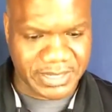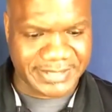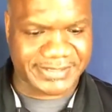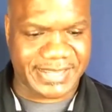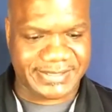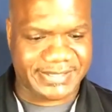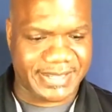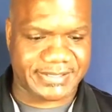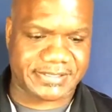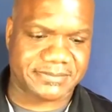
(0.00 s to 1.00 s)
It says
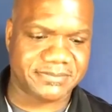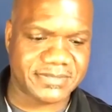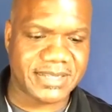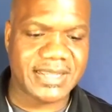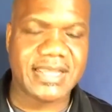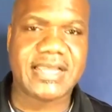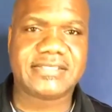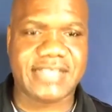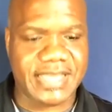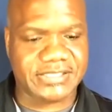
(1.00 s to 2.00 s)
this.
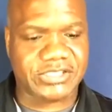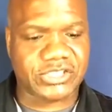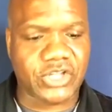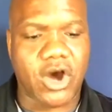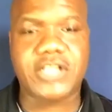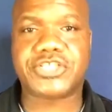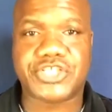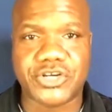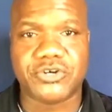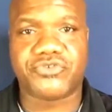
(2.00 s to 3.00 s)
It says, start
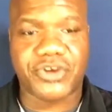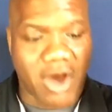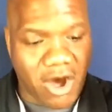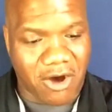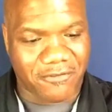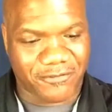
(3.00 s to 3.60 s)
children off